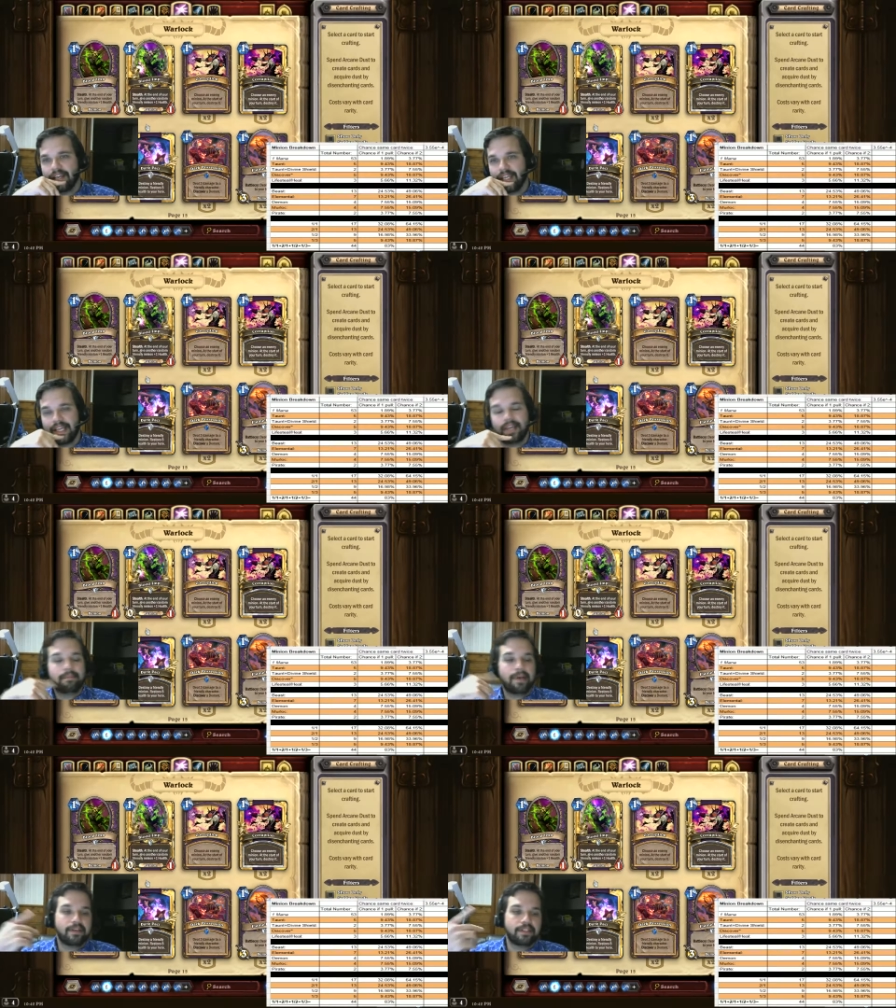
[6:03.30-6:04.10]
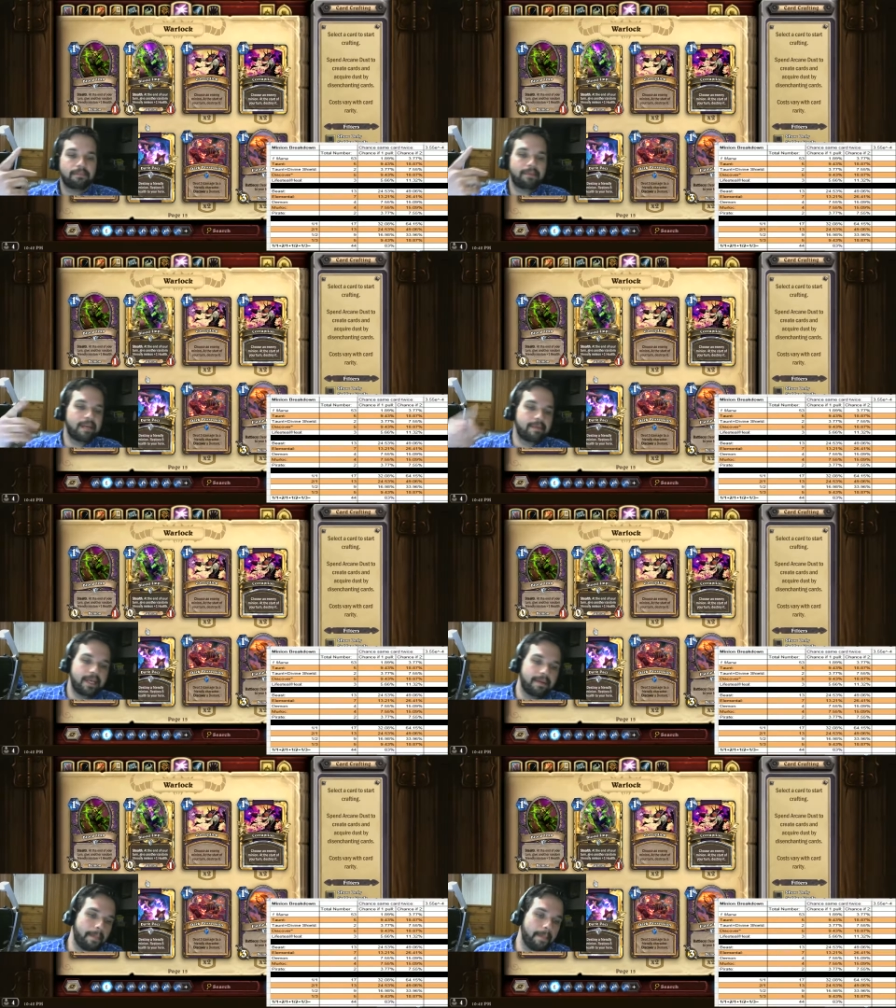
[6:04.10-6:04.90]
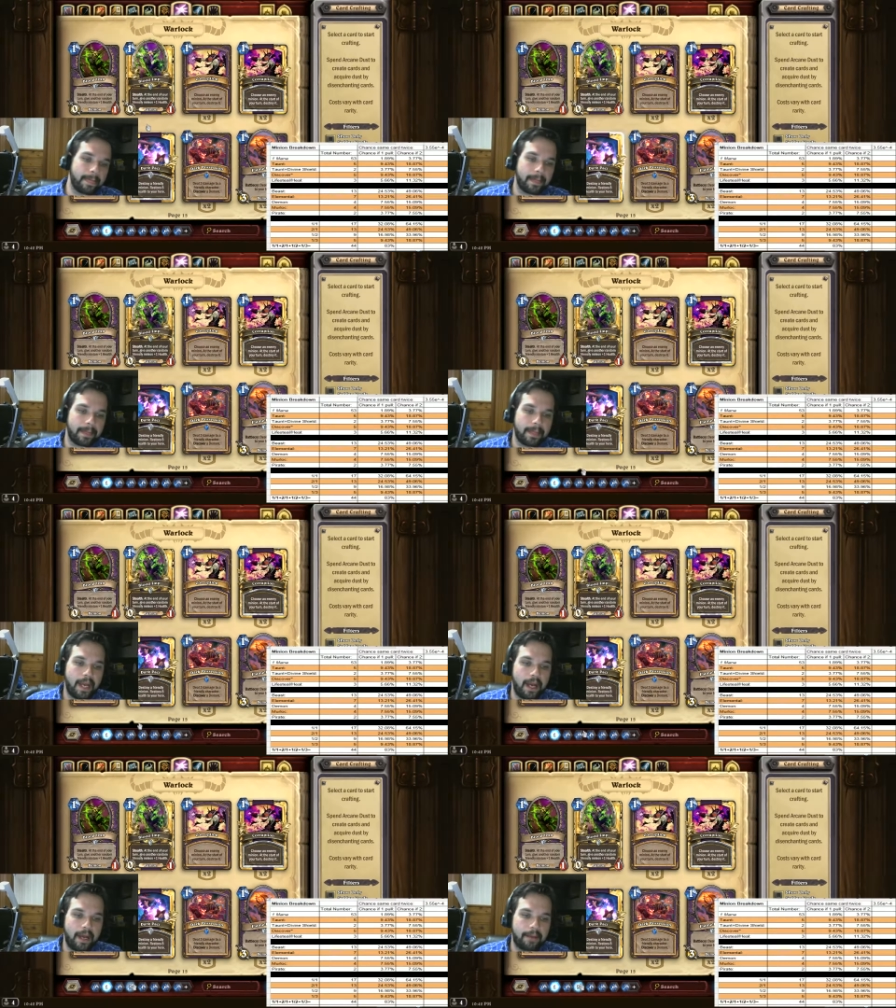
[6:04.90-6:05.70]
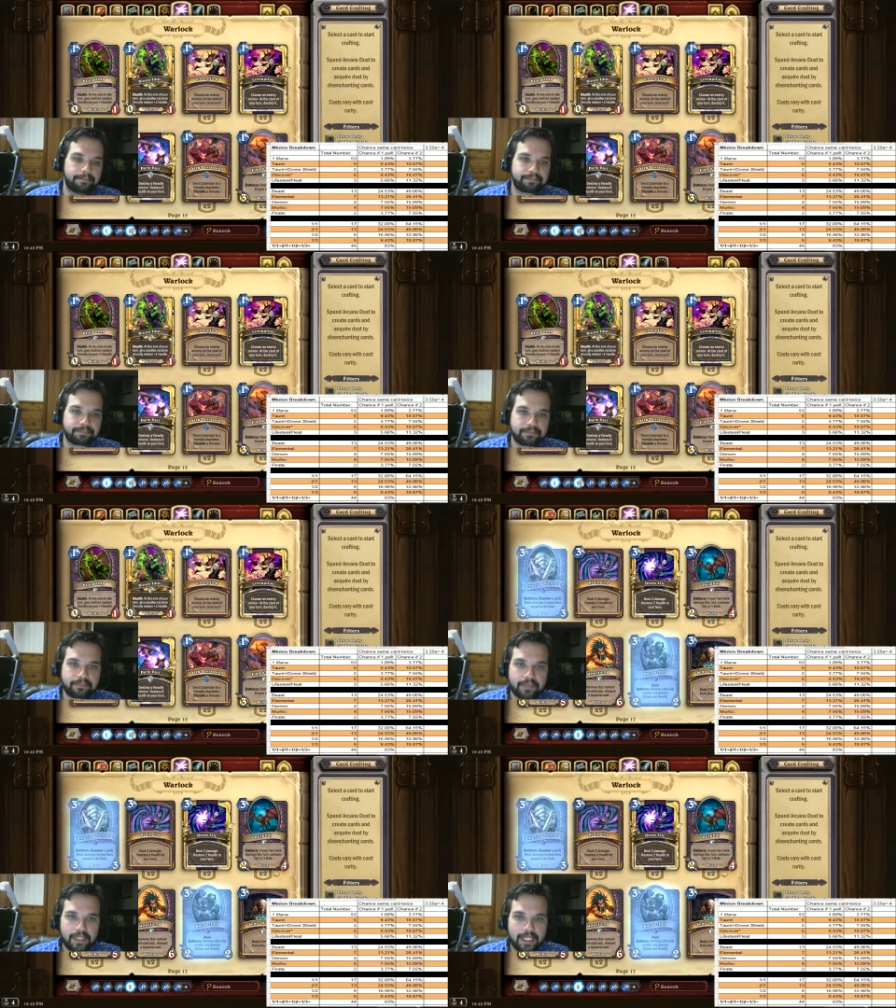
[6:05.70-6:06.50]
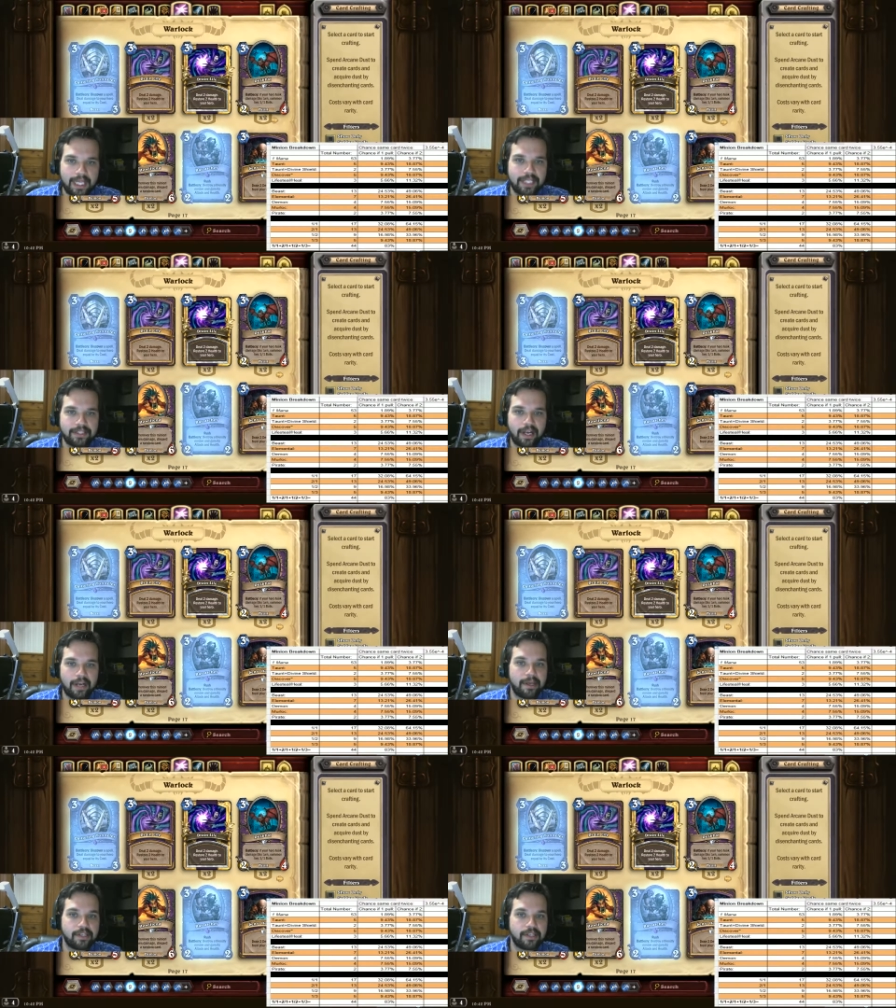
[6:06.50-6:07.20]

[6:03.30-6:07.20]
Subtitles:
compared to maybe, let's talk about some